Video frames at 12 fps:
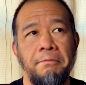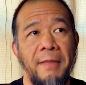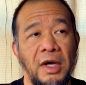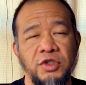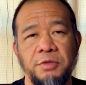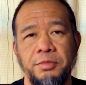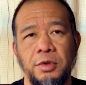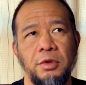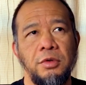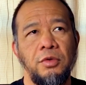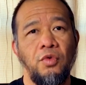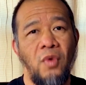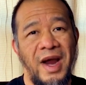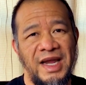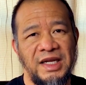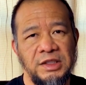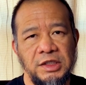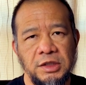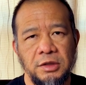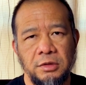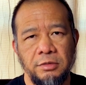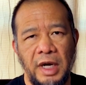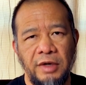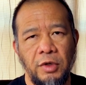multiple ways,
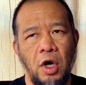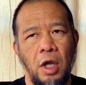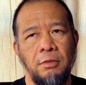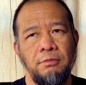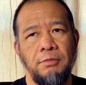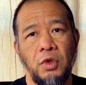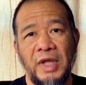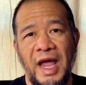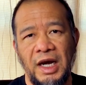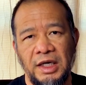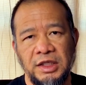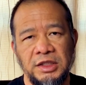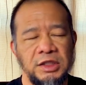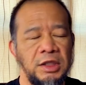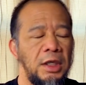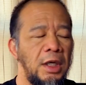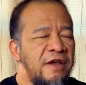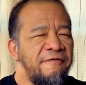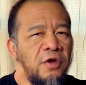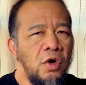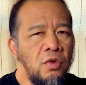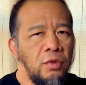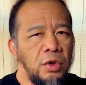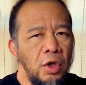right? We call them modalities. If
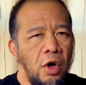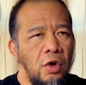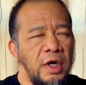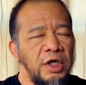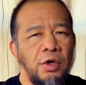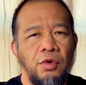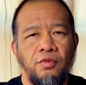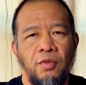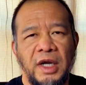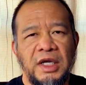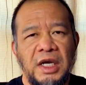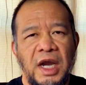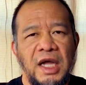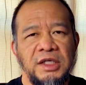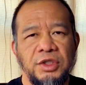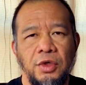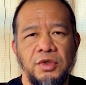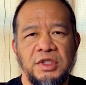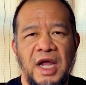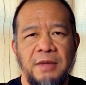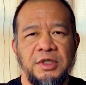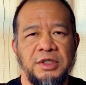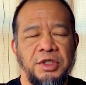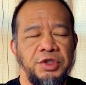you don't know and you don't recognize those
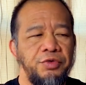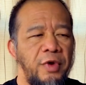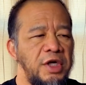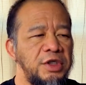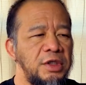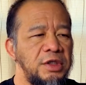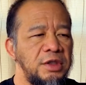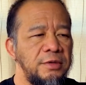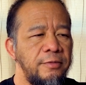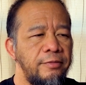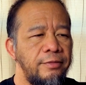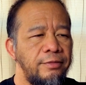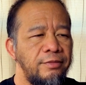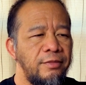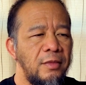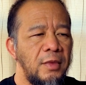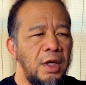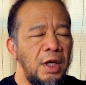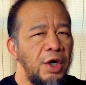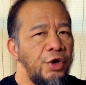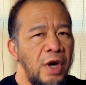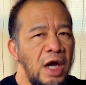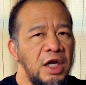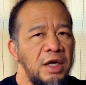types of situations,
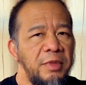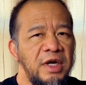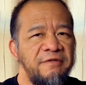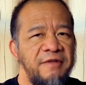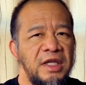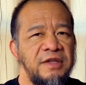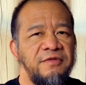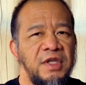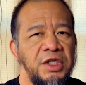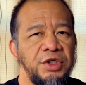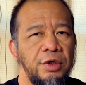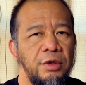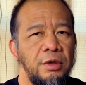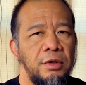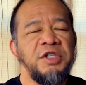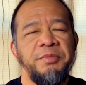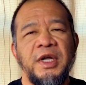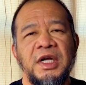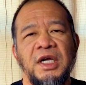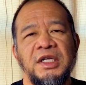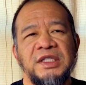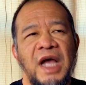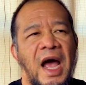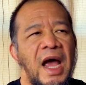you're not going to be an effective teacher. Just
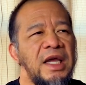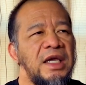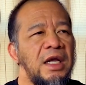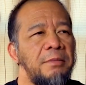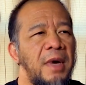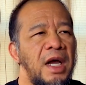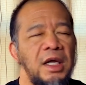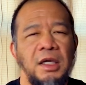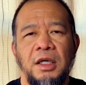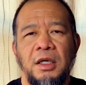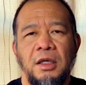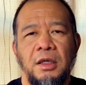because I get my